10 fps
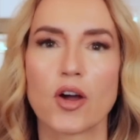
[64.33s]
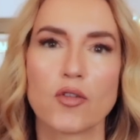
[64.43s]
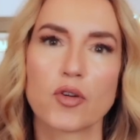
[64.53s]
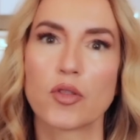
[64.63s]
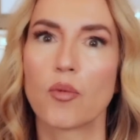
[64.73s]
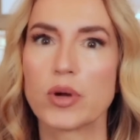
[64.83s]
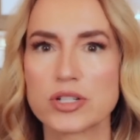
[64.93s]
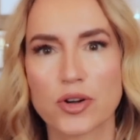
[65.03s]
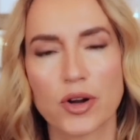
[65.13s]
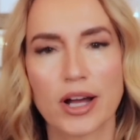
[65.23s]
over the
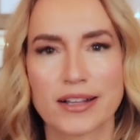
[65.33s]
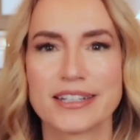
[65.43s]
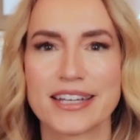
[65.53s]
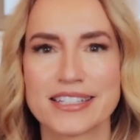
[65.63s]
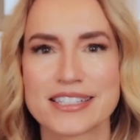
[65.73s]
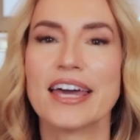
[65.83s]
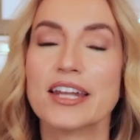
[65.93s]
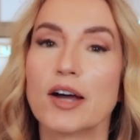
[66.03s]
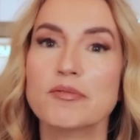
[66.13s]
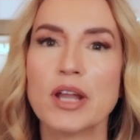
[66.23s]
winter holidays.
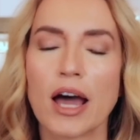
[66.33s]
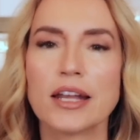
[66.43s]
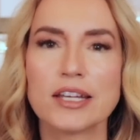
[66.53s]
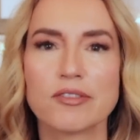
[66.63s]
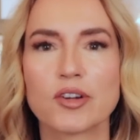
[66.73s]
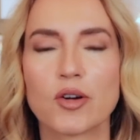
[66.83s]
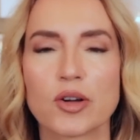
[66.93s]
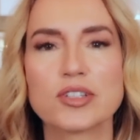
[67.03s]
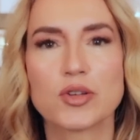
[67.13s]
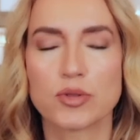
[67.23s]
And I'm not even
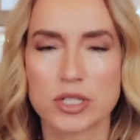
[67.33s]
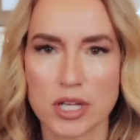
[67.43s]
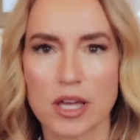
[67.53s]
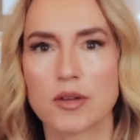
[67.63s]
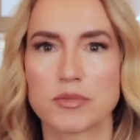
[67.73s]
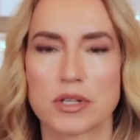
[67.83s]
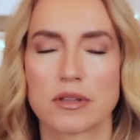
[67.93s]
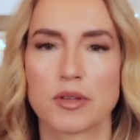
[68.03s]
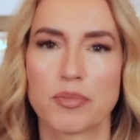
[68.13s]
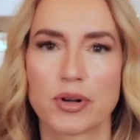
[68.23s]
going to attempt
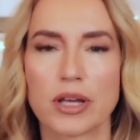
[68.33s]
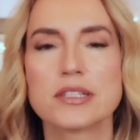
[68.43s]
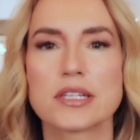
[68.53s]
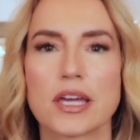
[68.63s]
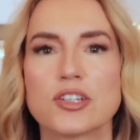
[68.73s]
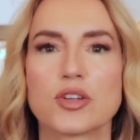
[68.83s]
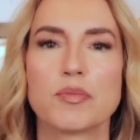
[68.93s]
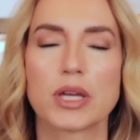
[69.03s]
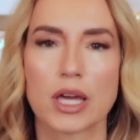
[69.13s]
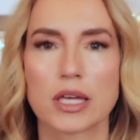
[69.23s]
the pronunciation
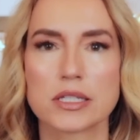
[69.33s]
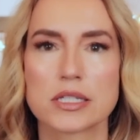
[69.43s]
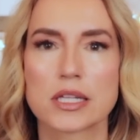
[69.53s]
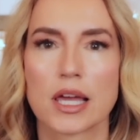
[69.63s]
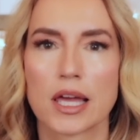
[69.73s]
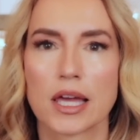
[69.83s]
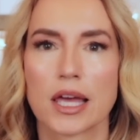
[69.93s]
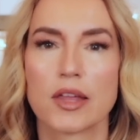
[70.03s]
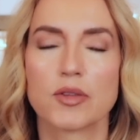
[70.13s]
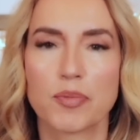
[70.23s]
because
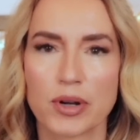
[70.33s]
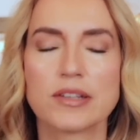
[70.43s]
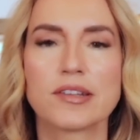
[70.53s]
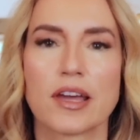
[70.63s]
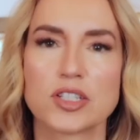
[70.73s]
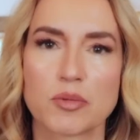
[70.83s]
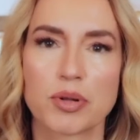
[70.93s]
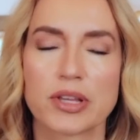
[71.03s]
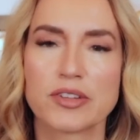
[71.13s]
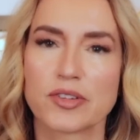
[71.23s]
the pronunciation
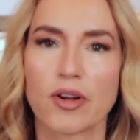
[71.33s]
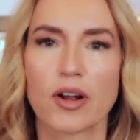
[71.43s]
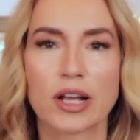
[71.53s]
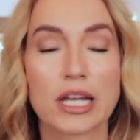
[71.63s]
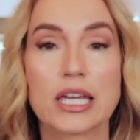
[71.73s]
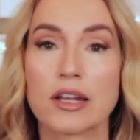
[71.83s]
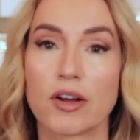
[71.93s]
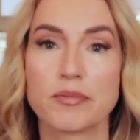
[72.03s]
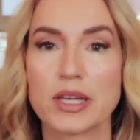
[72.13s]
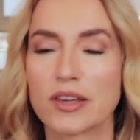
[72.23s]
police are gonna get
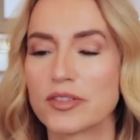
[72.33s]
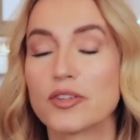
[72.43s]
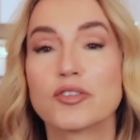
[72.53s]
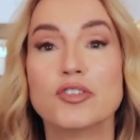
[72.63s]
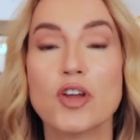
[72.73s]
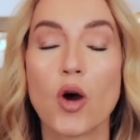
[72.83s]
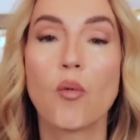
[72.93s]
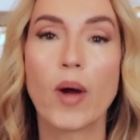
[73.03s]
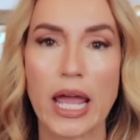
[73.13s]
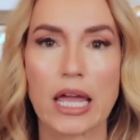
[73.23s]
on me because there's
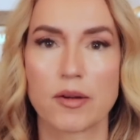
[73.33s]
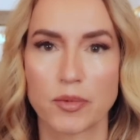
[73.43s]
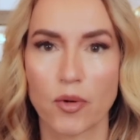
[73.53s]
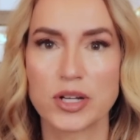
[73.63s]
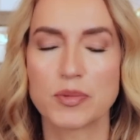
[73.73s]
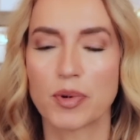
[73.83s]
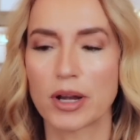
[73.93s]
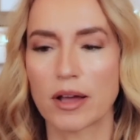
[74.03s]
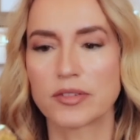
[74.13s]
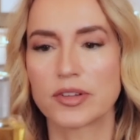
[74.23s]
no way I'm going to
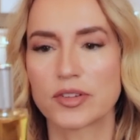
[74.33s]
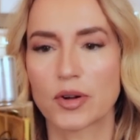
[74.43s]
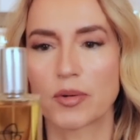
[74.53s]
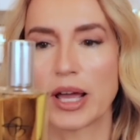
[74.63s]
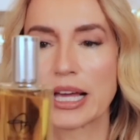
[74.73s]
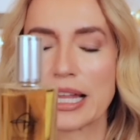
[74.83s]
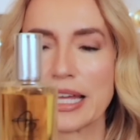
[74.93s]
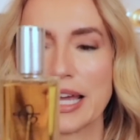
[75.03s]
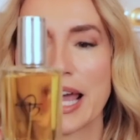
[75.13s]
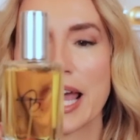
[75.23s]
pronounce this correctly.